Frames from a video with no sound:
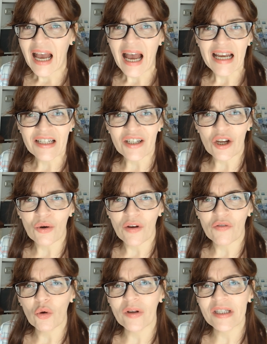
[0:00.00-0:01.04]
And I don't know
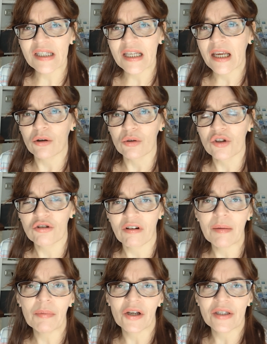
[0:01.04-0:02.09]
if you can see it on
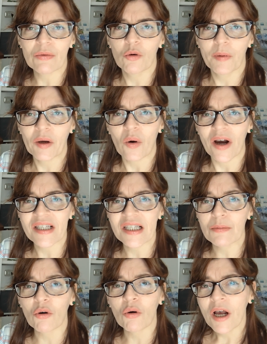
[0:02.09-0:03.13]
screen because it will be quite
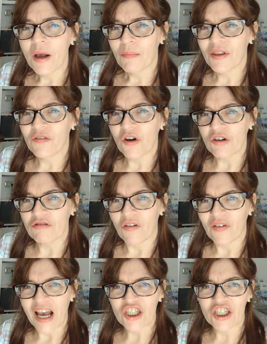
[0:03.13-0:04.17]
small, but the photograph
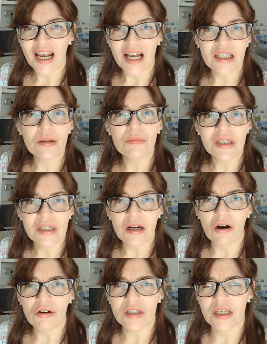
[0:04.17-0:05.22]
actually has some
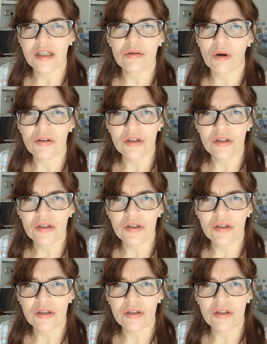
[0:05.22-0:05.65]
stars in as well.